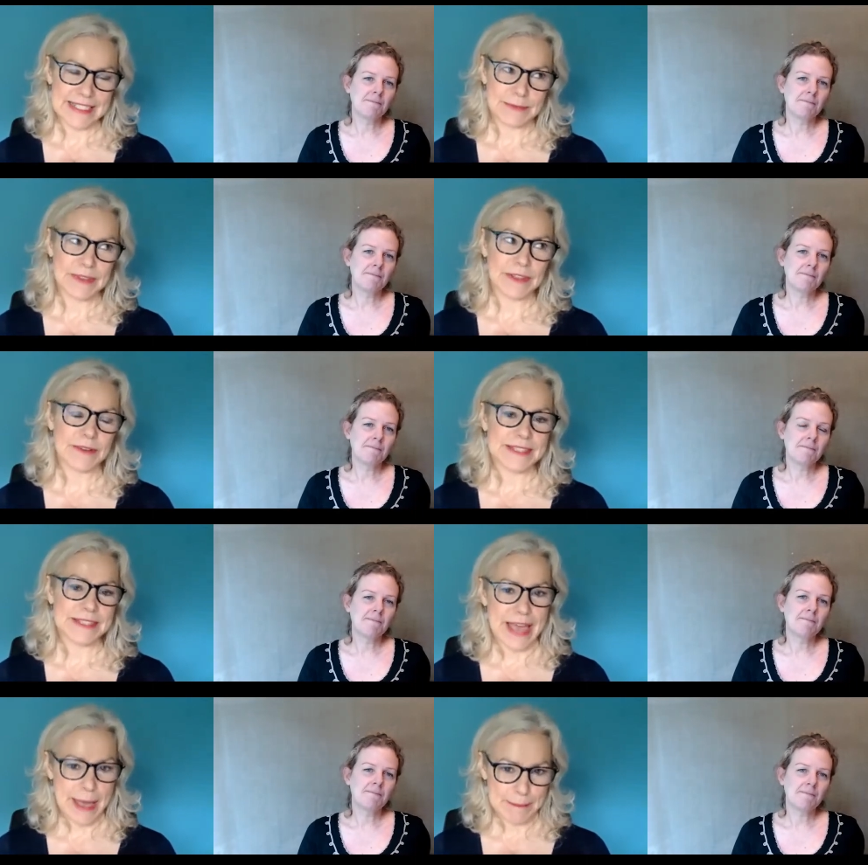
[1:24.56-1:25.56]
Speaker 1: with lots of
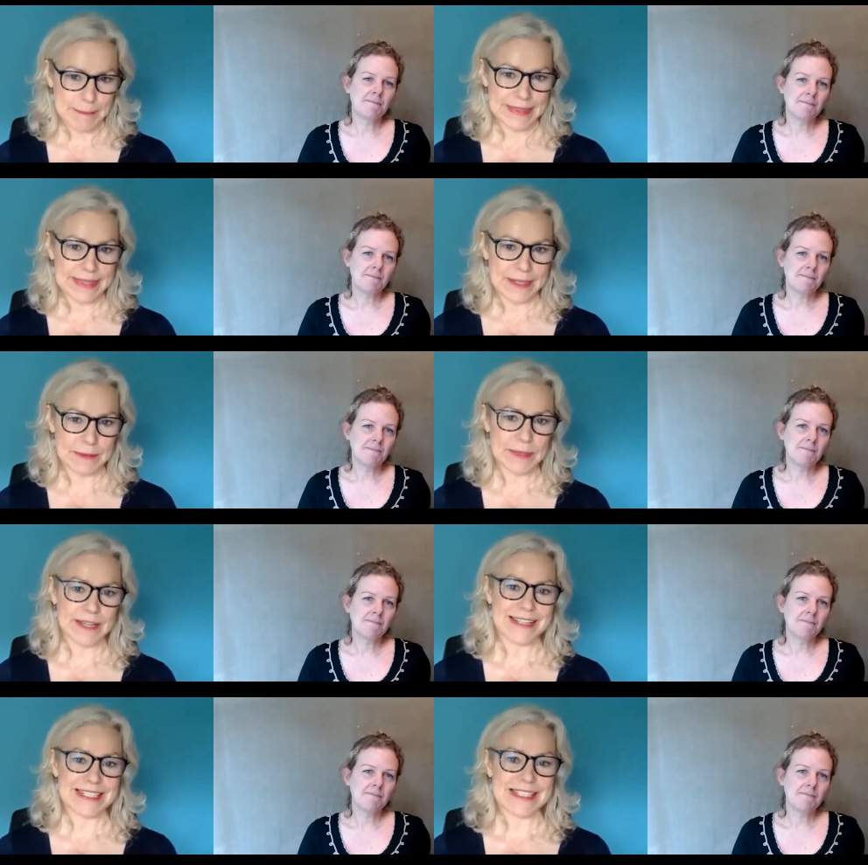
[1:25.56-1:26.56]
empathy
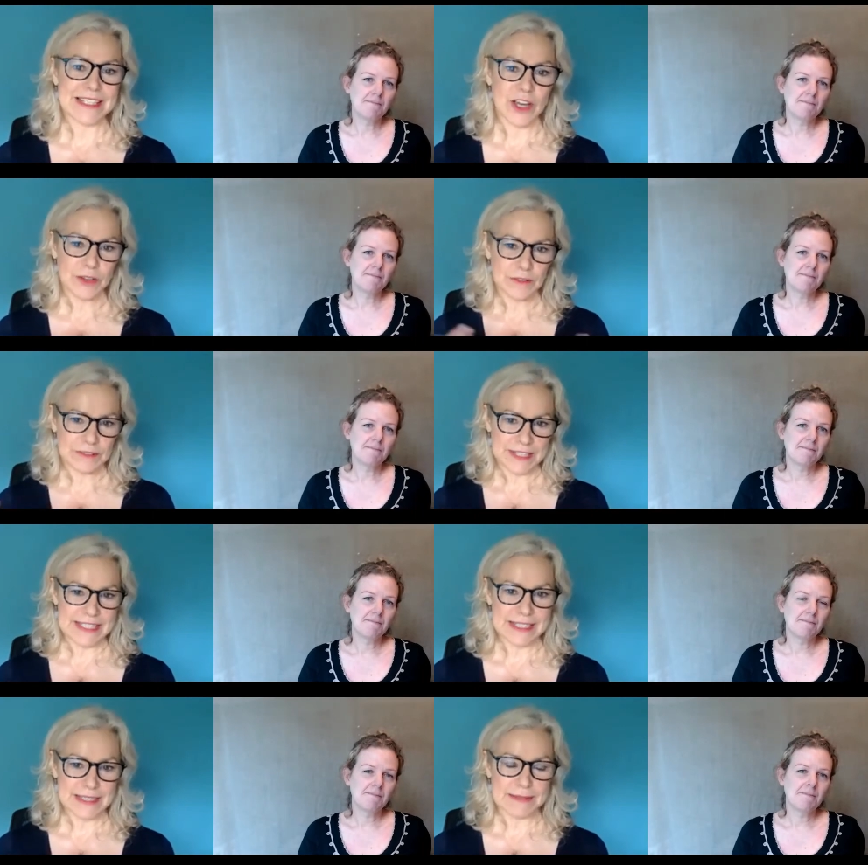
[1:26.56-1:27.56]
because COVID's
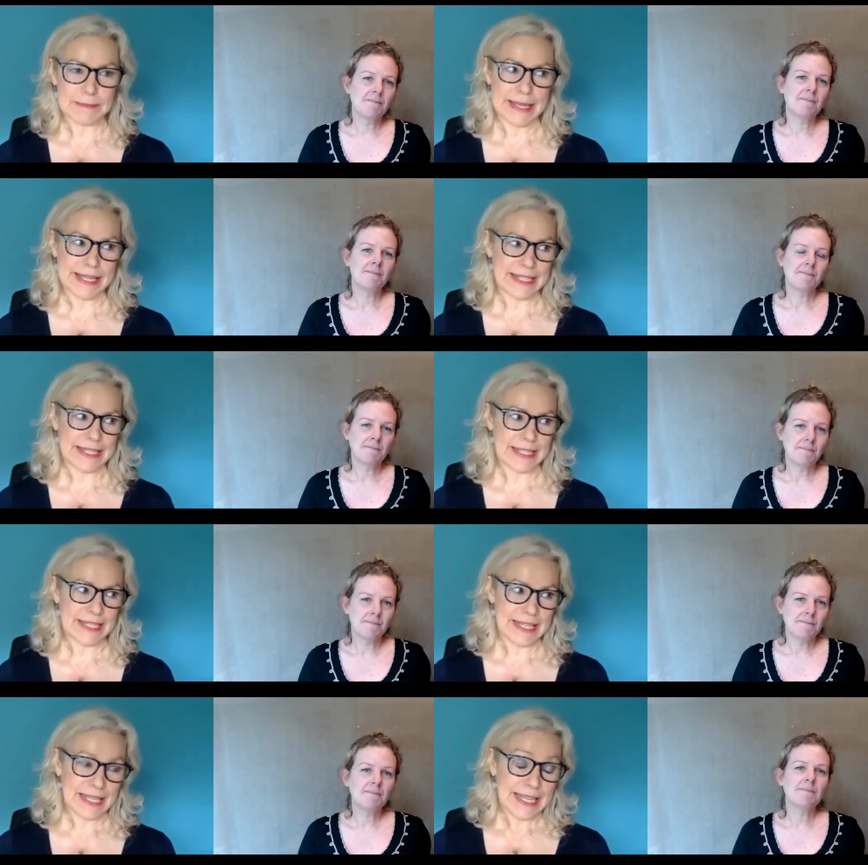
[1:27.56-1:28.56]
been
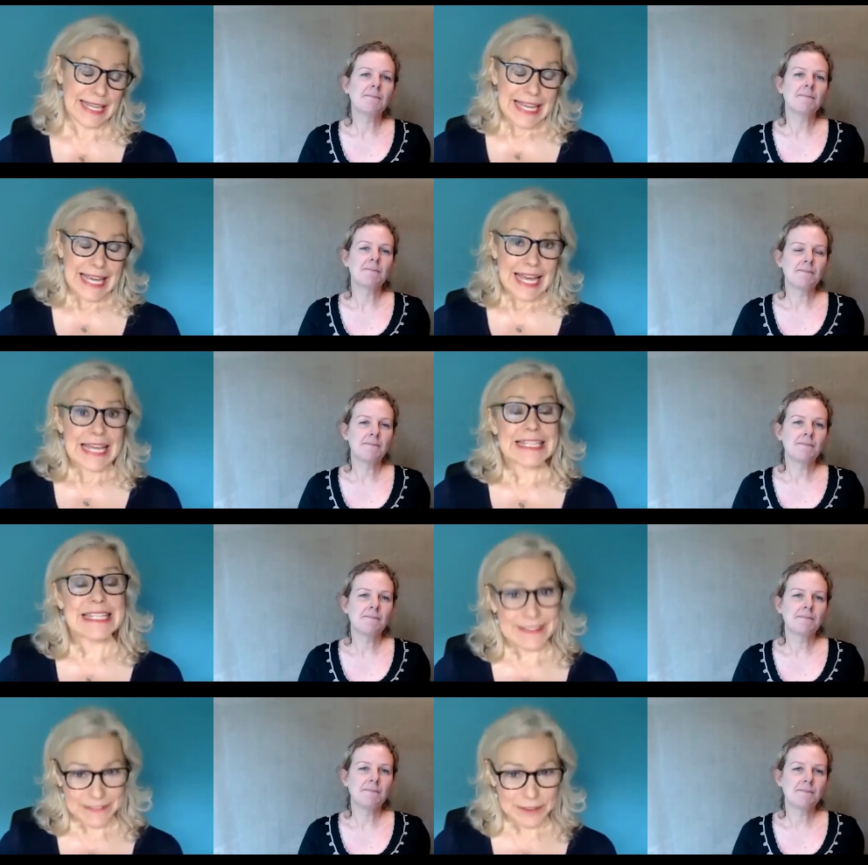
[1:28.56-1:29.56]
a
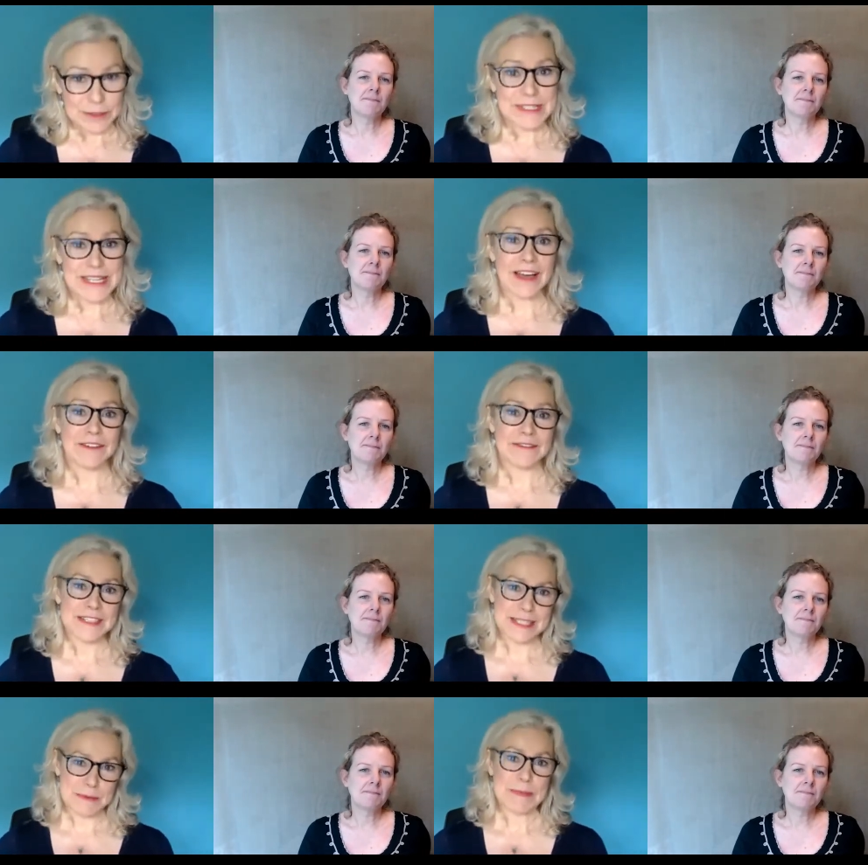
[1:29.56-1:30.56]
difficult time for
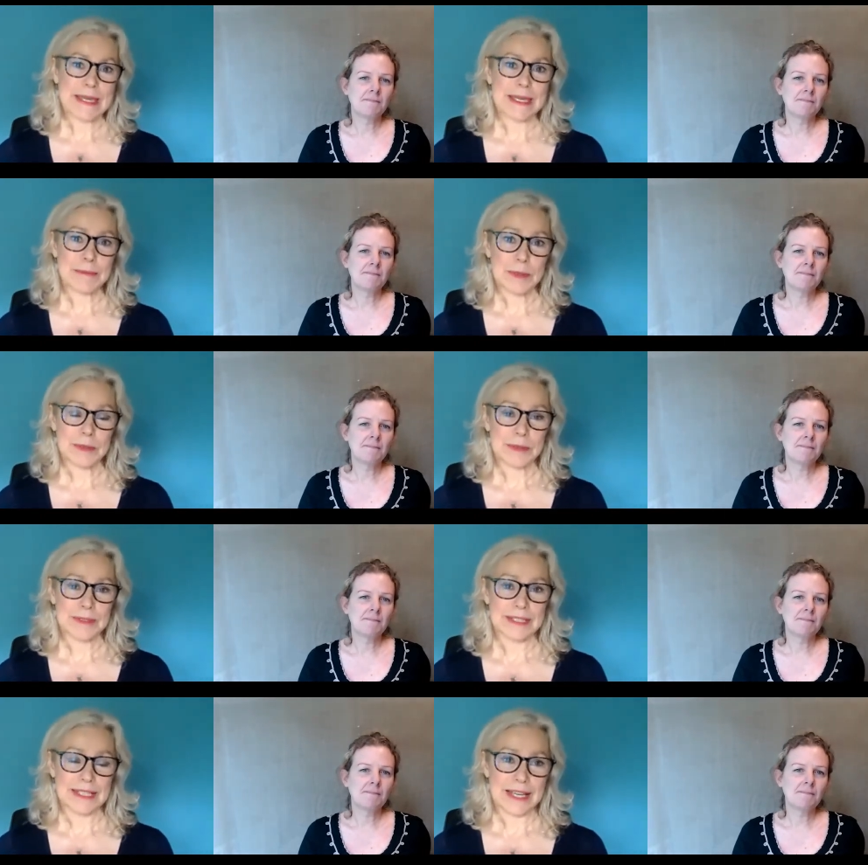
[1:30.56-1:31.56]
some
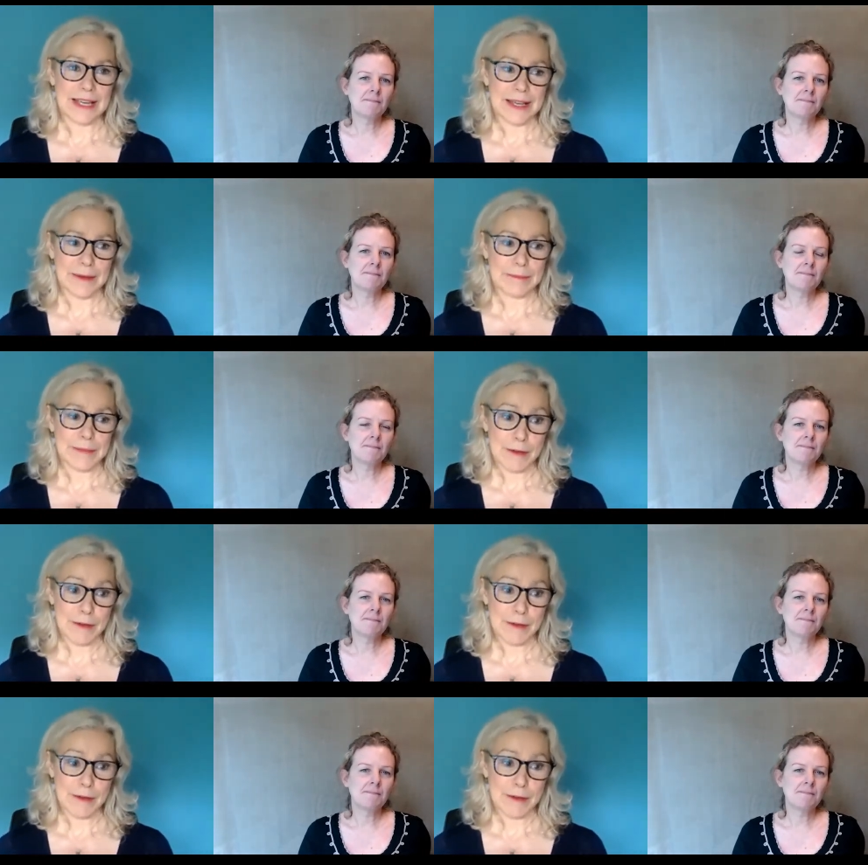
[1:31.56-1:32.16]
people, um, a